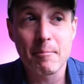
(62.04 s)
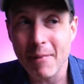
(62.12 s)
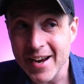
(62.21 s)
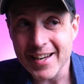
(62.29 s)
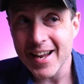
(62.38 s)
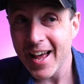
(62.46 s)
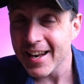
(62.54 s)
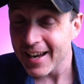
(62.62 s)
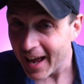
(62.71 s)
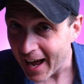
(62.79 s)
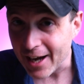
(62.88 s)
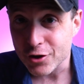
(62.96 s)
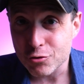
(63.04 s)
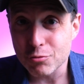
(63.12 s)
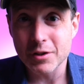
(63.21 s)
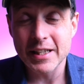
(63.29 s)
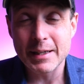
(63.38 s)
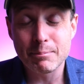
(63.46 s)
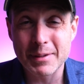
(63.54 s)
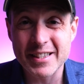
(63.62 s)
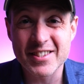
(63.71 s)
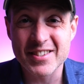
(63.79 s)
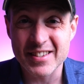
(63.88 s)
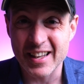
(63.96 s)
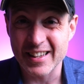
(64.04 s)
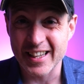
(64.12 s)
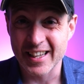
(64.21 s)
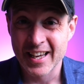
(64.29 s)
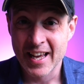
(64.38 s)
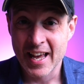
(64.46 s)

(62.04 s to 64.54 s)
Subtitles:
might not actually be selling